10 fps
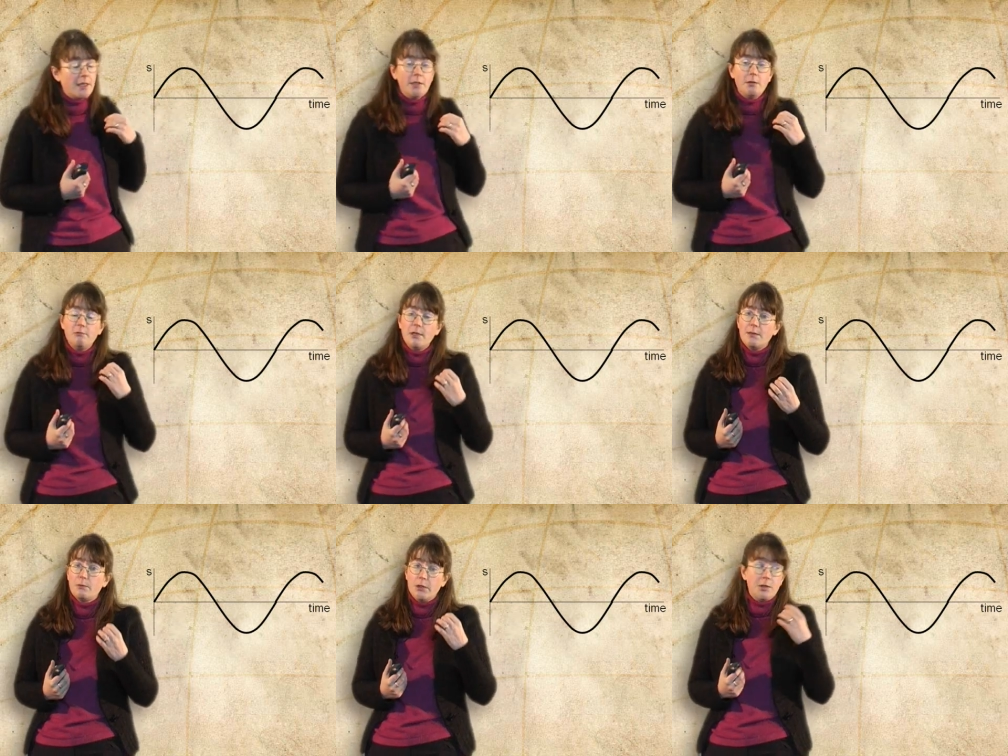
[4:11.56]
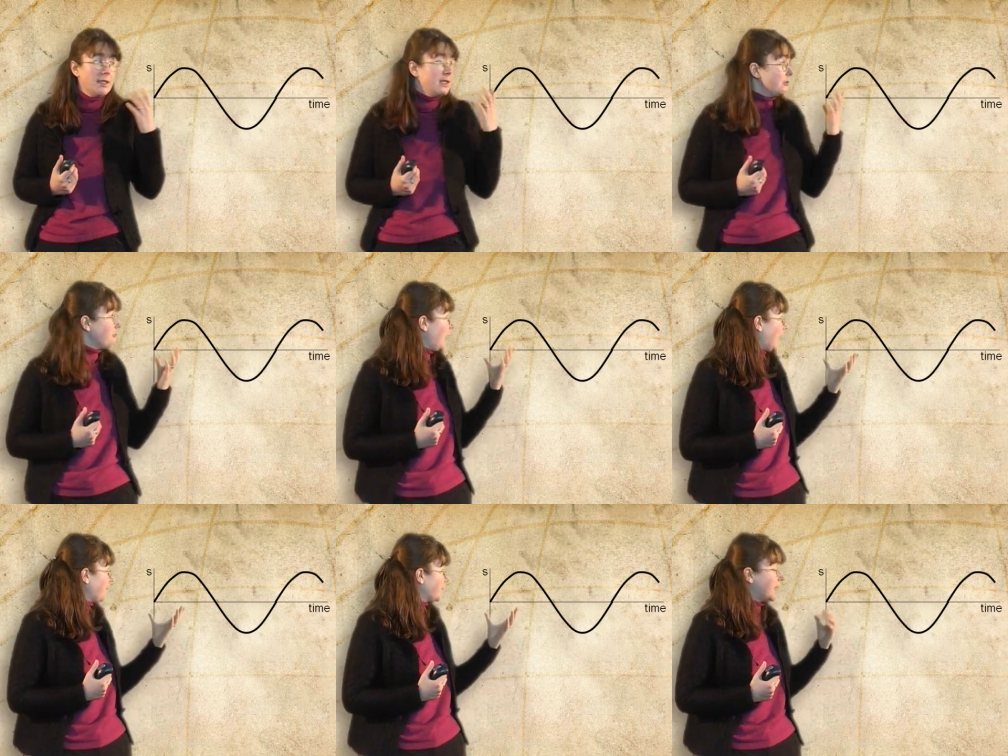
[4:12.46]
then using these
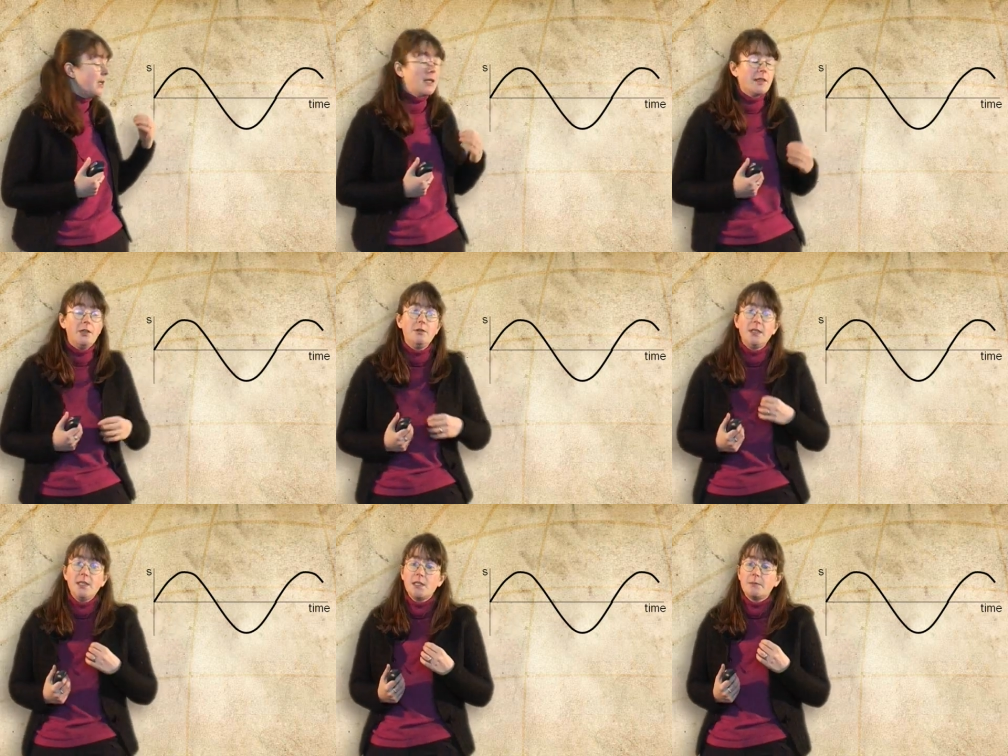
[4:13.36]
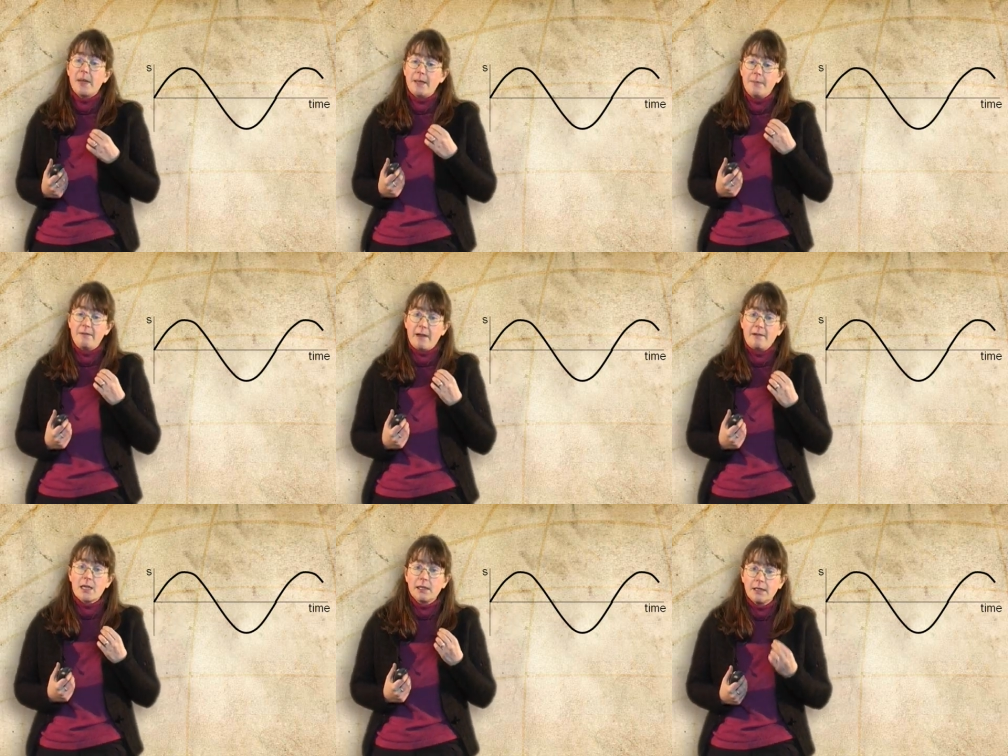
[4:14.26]
graphs, then you need to be
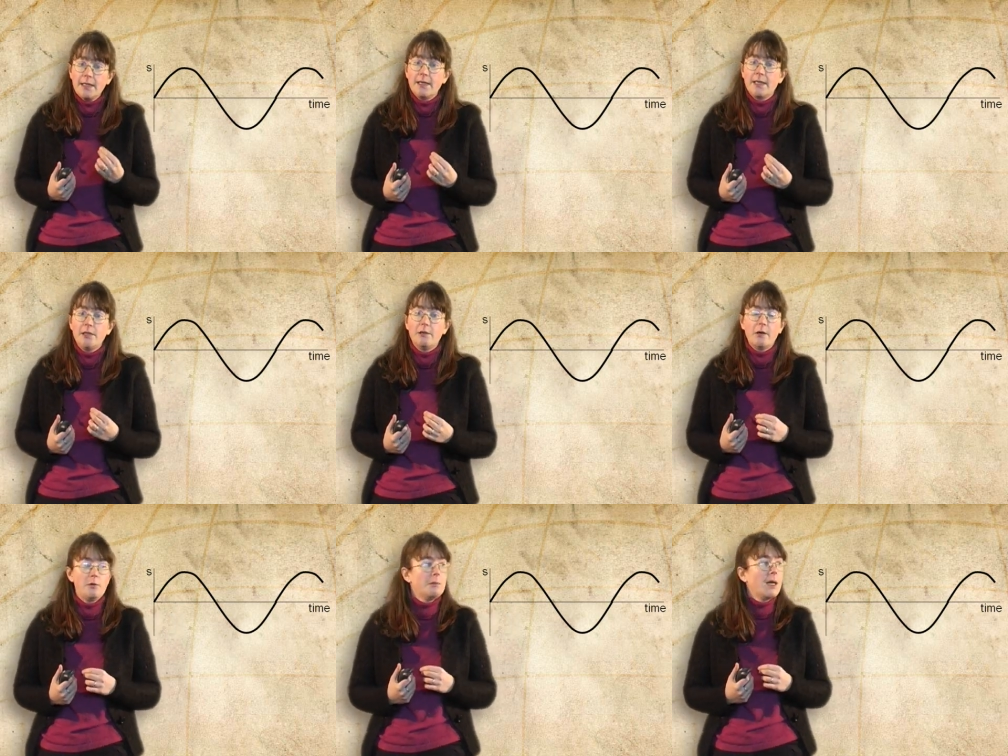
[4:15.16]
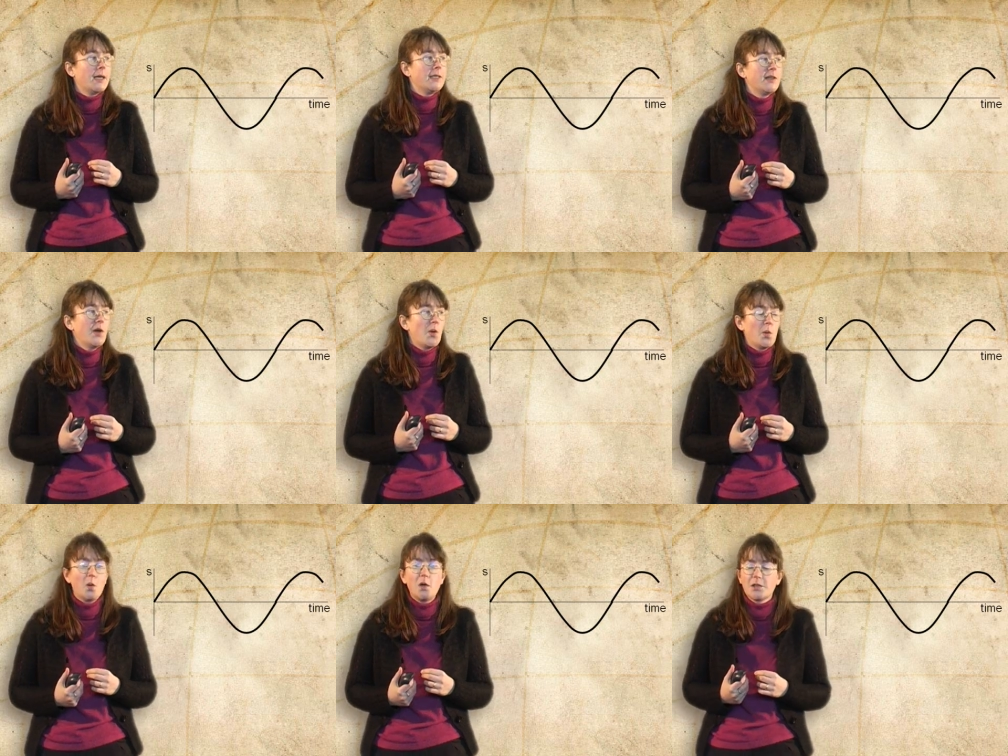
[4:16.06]
very clear in your own mind
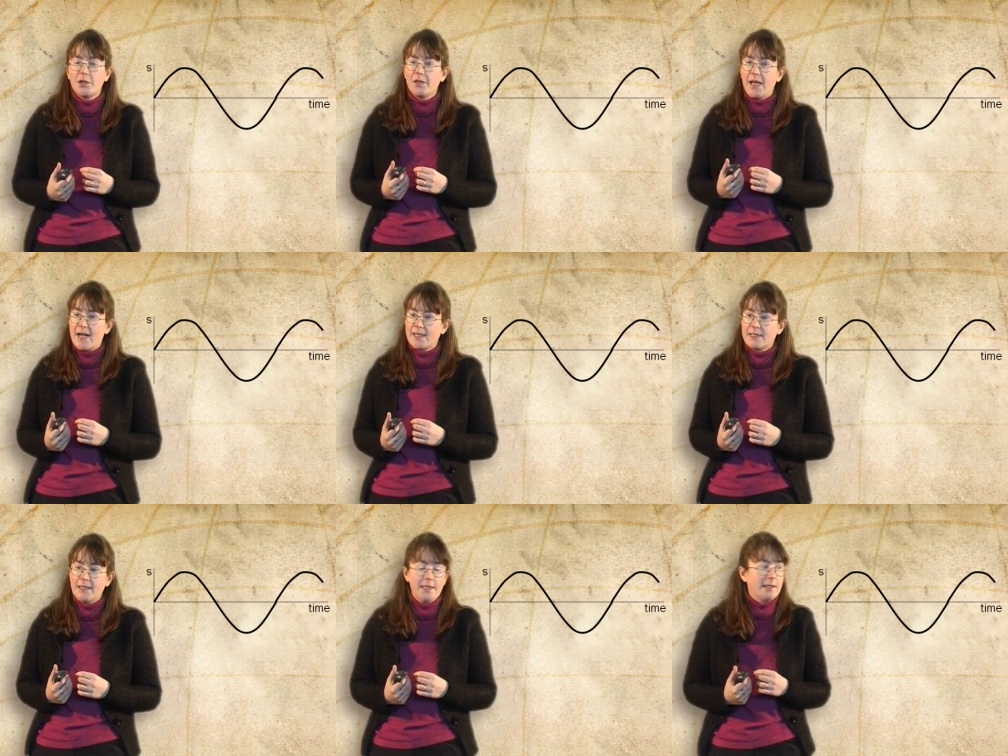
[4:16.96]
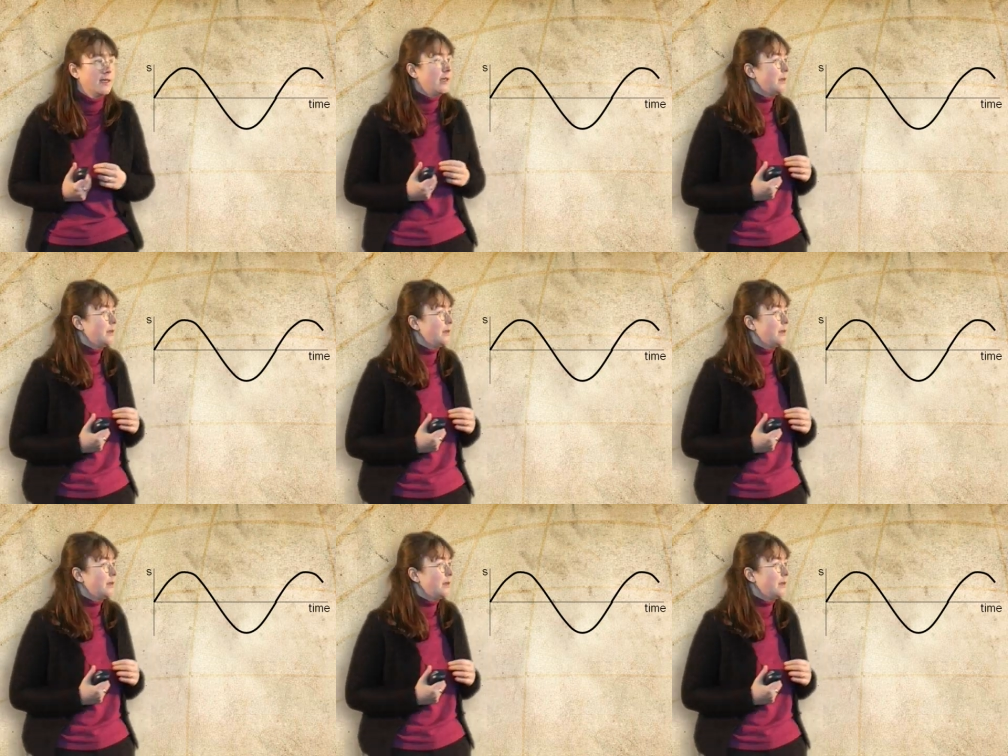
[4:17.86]
what's on the axes.